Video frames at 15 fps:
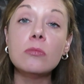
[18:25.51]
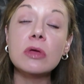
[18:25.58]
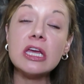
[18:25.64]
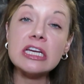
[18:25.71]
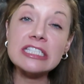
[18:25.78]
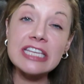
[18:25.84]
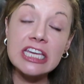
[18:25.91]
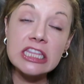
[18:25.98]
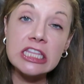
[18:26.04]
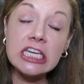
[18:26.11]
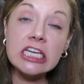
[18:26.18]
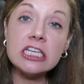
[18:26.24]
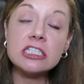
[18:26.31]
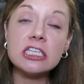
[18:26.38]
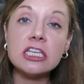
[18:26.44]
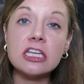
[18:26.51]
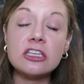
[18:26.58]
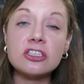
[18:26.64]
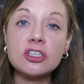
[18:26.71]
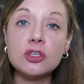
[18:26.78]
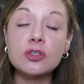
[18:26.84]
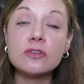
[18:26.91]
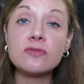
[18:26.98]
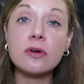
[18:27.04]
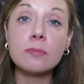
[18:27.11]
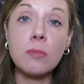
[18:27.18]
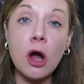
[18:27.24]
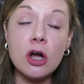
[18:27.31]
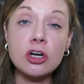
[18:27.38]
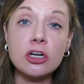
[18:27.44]
because I think it's an excuse for
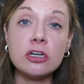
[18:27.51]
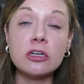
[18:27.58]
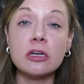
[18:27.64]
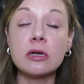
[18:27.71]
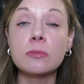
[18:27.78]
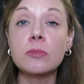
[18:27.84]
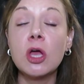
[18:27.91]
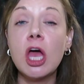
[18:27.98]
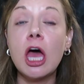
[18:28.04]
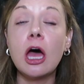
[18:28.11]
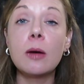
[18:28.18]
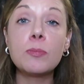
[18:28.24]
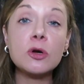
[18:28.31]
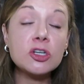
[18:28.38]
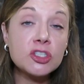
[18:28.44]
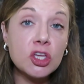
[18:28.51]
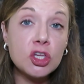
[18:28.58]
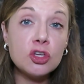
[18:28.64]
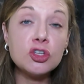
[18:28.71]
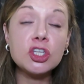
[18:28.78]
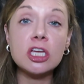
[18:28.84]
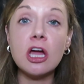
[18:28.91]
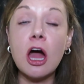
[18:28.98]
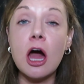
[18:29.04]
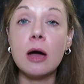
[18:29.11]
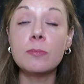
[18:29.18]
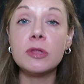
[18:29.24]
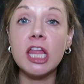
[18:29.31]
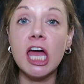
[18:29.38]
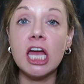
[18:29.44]
martyrdom, a persecution
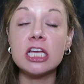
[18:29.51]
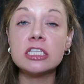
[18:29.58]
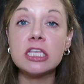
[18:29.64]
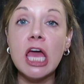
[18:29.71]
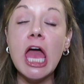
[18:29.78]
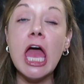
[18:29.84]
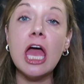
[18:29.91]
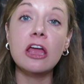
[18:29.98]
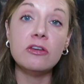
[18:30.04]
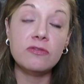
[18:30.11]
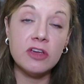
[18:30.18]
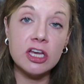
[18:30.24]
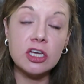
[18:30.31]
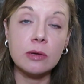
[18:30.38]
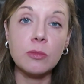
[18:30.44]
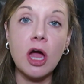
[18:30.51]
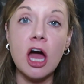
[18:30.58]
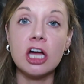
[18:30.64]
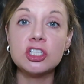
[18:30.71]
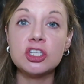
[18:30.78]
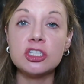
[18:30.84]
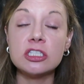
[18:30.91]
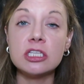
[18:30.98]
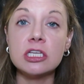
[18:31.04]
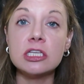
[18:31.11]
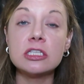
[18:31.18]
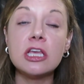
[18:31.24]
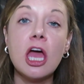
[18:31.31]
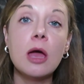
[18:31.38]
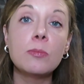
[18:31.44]
complex, and victim
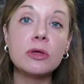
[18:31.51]
consciousness.